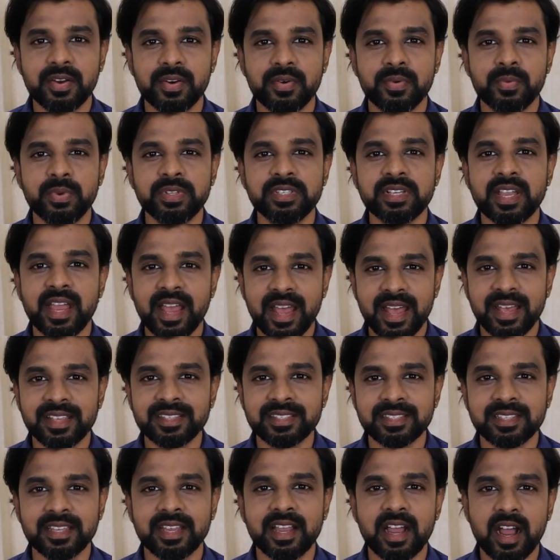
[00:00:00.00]
which
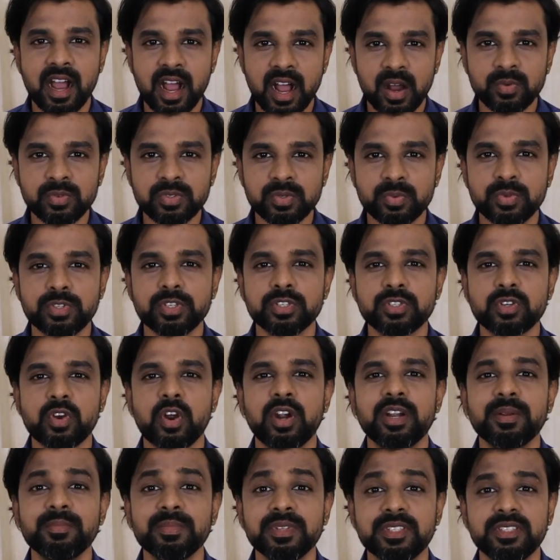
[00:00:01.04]
has a house which is
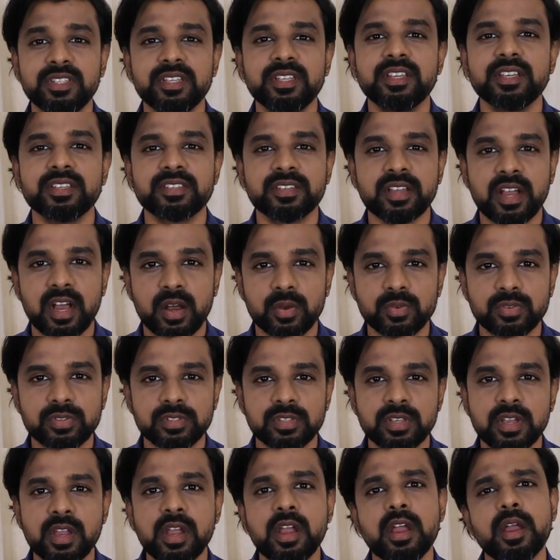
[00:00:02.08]
called Mysterious House.